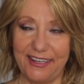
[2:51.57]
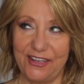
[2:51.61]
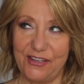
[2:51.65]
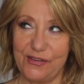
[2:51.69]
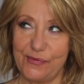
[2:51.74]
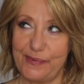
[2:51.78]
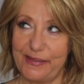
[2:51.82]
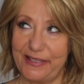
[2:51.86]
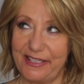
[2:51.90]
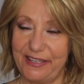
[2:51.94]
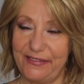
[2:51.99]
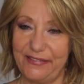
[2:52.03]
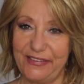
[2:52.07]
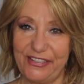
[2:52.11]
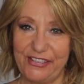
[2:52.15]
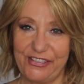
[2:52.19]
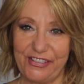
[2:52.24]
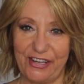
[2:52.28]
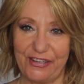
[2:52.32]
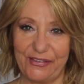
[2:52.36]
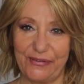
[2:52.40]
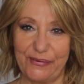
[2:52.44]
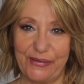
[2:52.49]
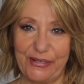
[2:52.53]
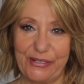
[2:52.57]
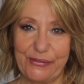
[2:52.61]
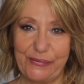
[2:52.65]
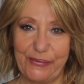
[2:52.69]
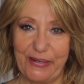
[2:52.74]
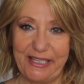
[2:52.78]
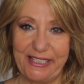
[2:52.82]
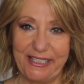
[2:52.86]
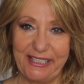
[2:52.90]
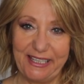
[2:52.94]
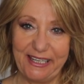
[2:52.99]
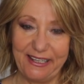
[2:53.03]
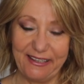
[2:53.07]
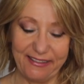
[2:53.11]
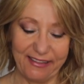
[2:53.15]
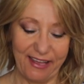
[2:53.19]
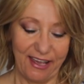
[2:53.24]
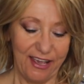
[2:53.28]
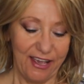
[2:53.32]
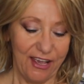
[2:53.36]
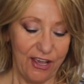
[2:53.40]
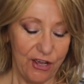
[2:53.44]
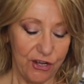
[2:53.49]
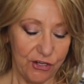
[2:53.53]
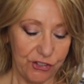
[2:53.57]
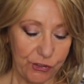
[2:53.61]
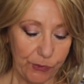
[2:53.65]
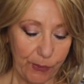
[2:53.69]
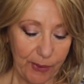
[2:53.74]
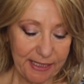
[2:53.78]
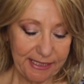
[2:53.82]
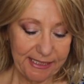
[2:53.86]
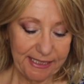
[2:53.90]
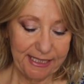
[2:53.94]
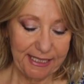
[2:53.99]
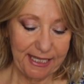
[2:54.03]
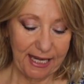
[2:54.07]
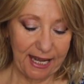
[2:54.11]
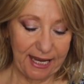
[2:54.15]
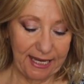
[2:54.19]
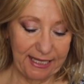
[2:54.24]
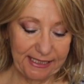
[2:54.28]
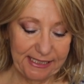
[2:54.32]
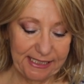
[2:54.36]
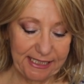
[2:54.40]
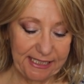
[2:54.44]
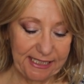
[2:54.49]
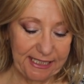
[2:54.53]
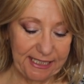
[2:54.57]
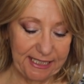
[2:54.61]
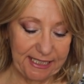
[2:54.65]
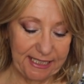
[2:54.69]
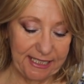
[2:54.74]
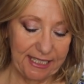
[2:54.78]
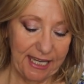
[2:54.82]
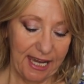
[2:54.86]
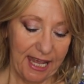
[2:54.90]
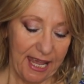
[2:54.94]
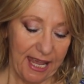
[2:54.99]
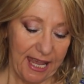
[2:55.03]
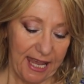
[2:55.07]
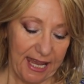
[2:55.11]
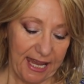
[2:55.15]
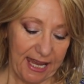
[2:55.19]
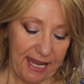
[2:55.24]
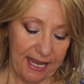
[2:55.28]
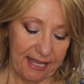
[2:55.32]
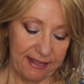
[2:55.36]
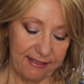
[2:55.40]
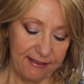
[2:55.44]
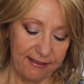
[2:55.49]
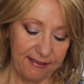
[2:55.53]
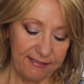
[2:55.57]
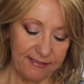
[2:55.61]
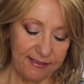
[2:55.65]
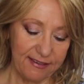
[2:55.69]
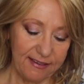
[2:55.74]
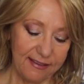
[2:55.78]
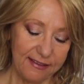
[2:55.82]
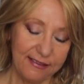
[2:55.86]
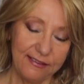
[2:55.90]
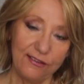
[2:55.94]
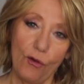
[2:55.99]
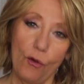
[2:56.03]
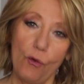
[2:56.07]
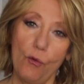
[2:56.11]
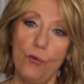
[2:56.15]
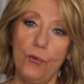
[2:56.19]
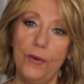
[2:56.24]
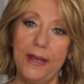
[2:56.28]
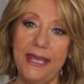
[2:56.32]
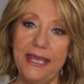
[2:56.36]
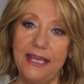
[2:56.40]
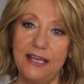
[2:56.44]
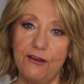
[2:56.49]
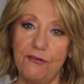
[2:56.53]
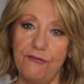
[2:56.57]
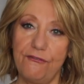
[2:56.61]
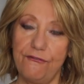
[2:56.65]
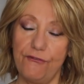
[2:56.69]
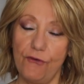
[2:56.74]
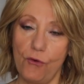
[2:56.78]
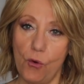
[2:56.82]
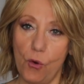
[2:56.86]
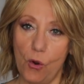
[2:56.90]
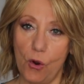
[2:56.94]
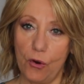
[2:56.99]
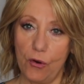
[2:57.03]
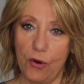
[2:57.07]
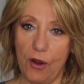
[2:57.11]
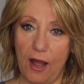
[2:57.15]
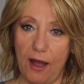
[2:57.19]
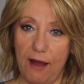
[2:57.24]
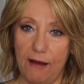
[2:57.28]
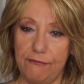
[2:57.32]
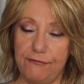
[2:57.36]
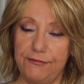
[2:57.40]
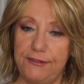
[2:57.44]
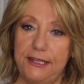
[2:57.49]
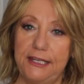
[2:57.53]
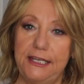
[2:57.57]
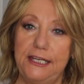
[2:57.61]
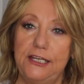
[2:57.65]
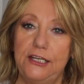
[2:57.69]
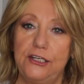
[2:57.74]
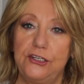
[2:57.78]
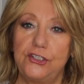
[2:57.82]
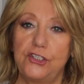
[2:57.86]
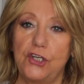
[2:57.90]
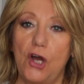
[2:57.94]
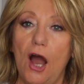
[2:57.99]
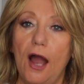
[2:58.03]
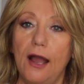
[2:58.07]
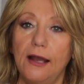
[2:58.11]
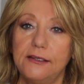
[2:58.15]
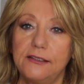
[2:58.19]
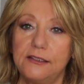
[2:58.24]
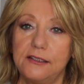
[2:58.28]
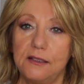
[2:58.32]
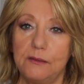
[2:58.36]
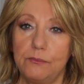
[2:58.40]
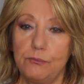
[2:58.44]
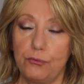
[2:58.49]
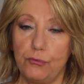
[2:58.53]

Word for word: Can you believe it? January 20th, 2019. And this is week four of the Dr.